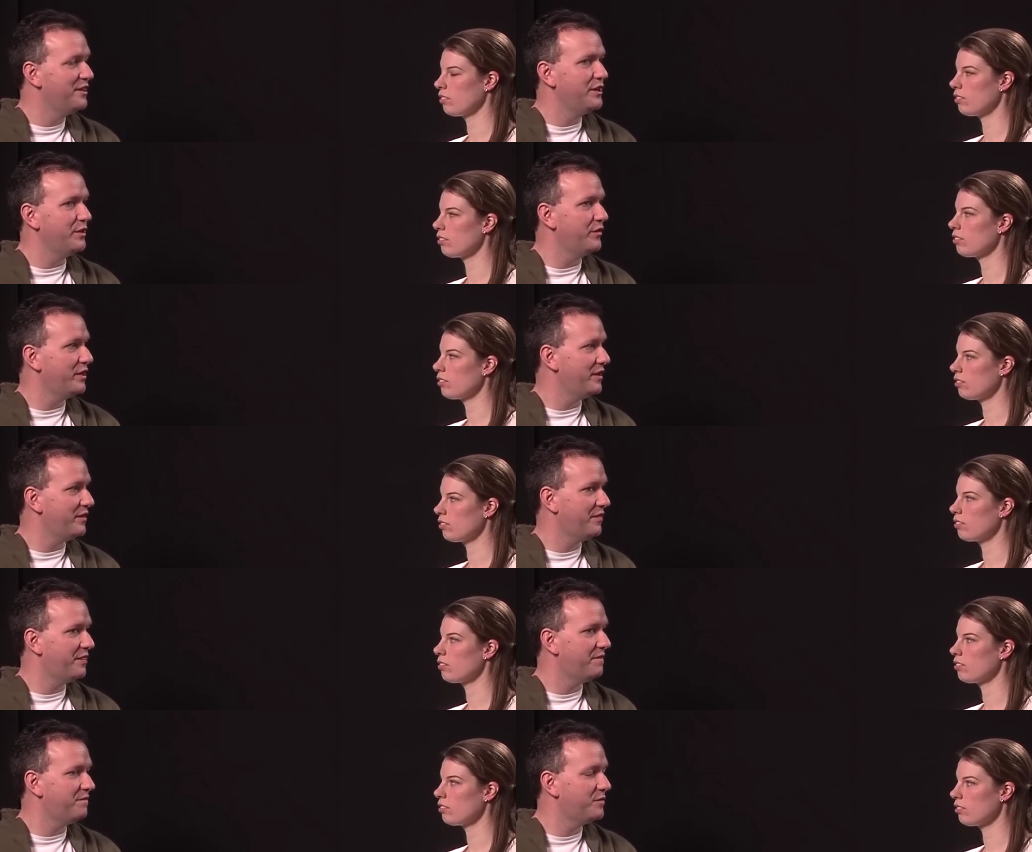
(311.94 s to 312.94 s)
Speaker 1: you know the,
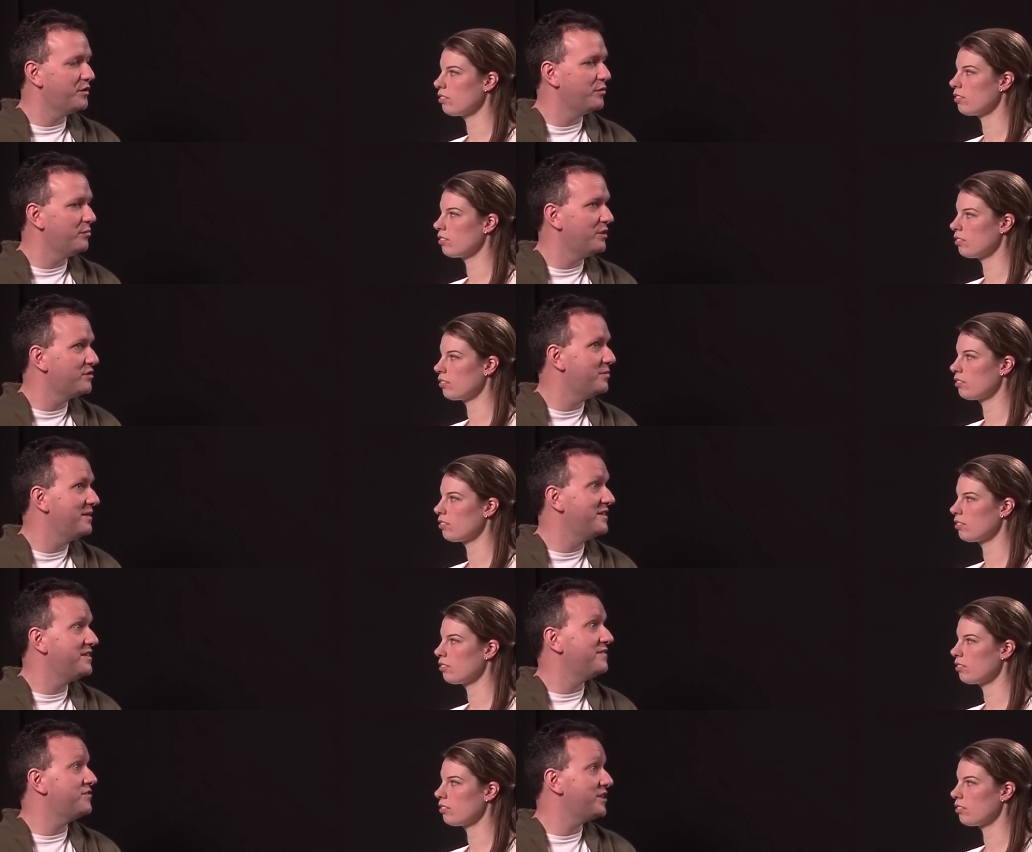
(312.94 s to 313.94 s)
the, the
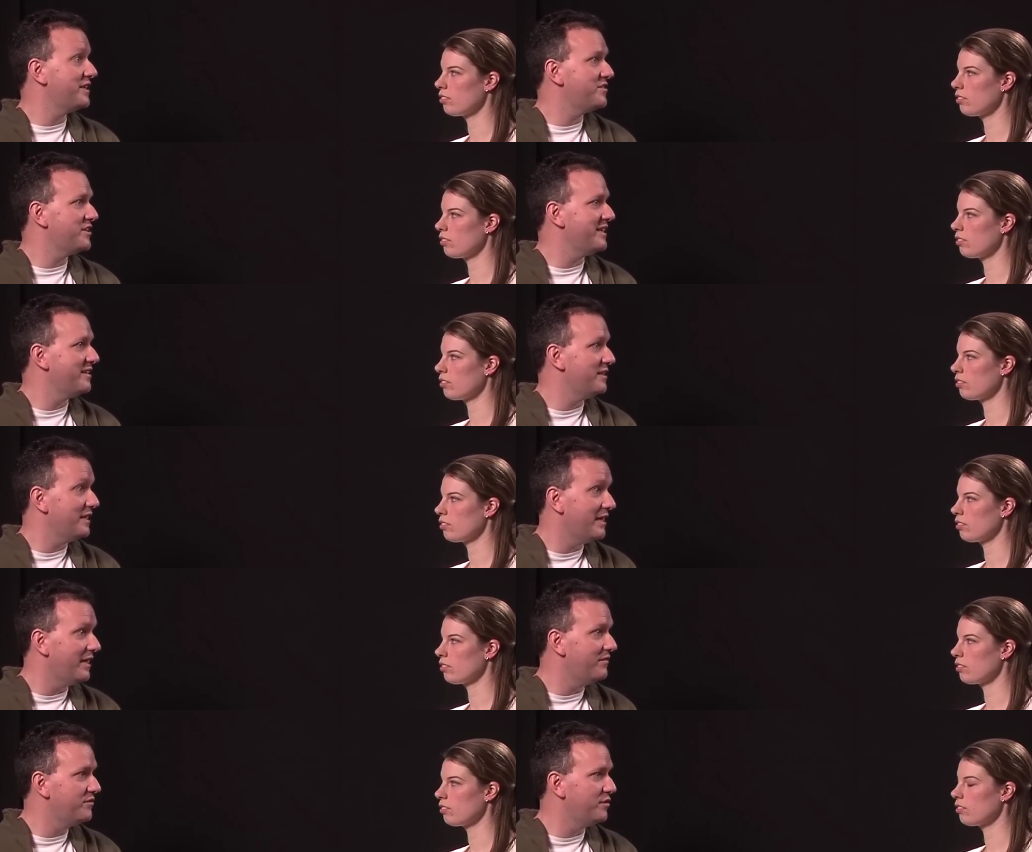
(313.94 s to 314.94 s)
possibility of changing our
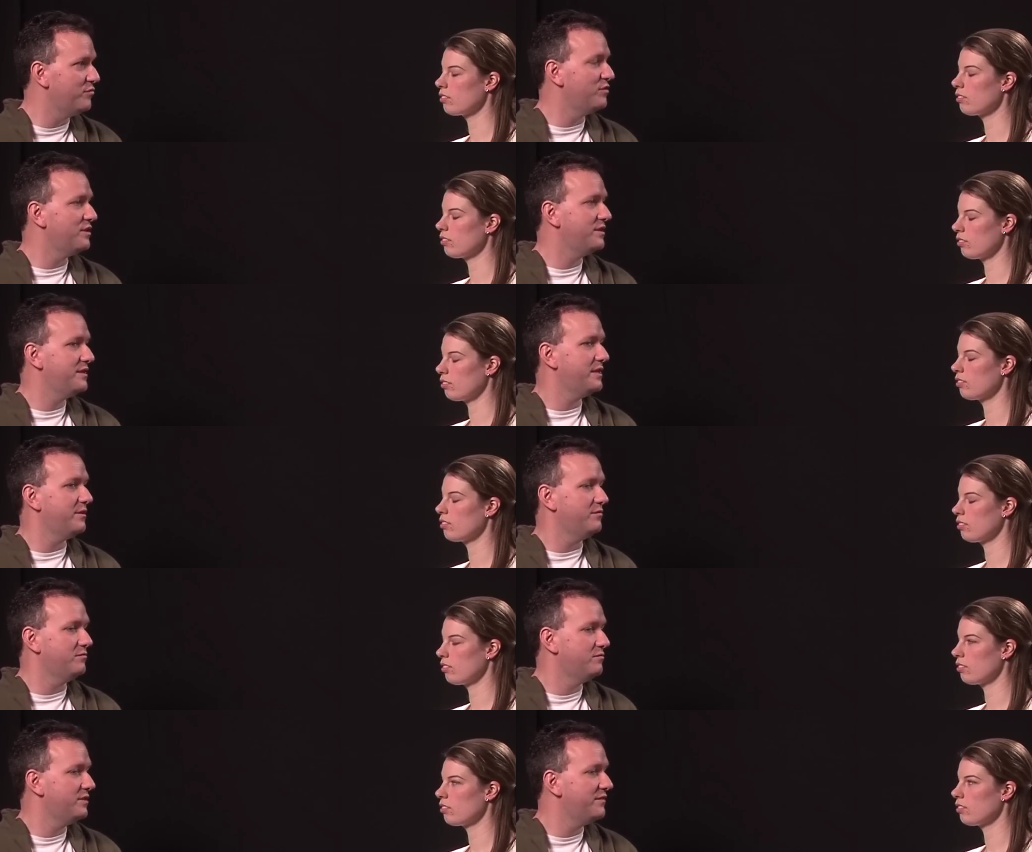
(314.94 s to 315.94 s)
lives in you know
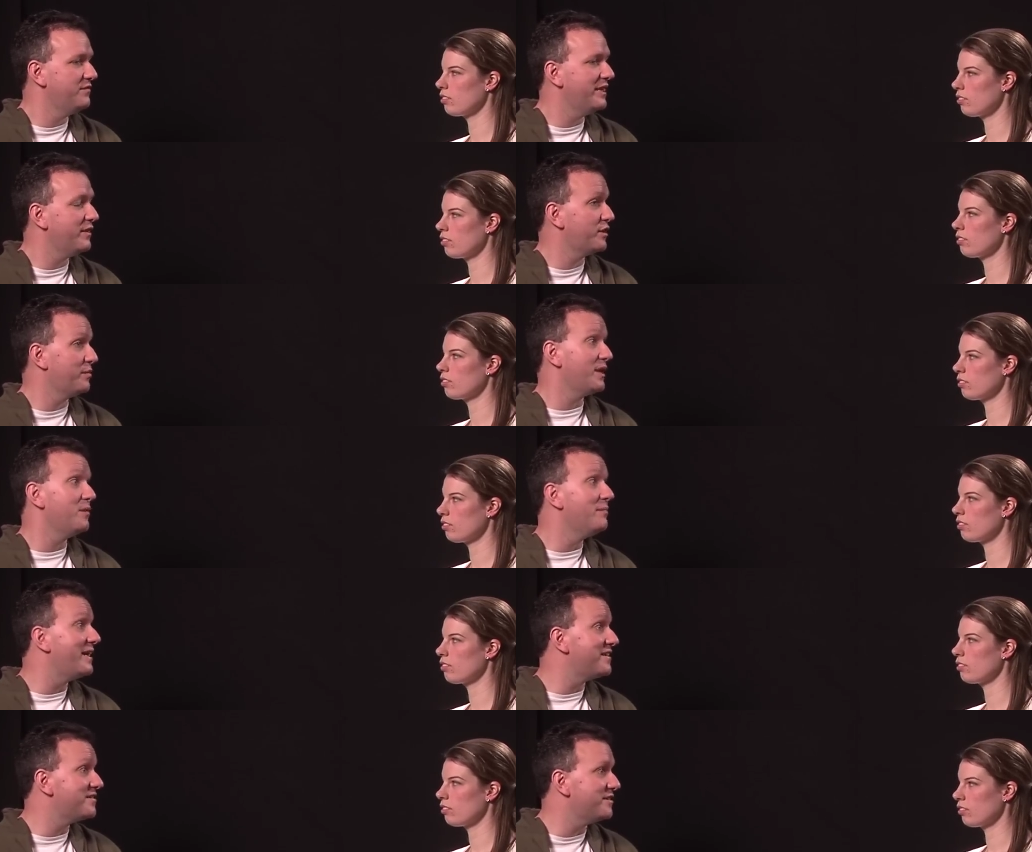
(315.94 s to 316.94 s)
even now think about in
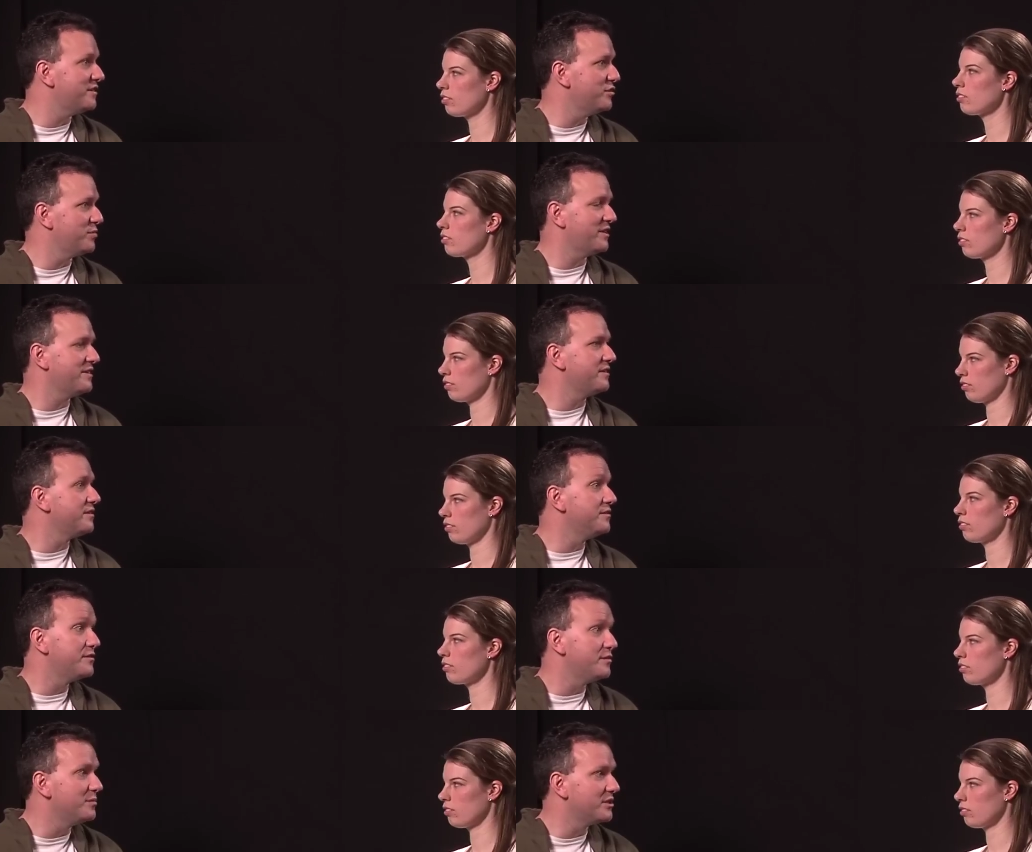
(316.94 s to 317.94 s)
medicine, about in
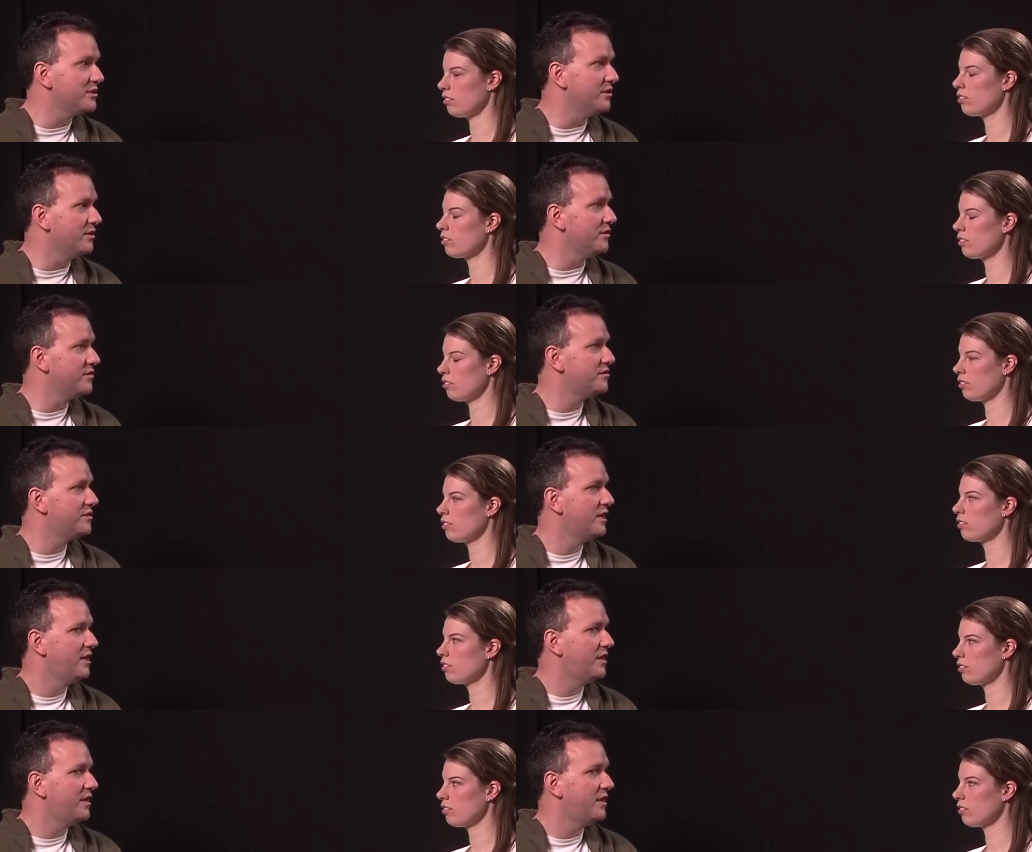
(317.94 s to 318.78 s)
consumer goods,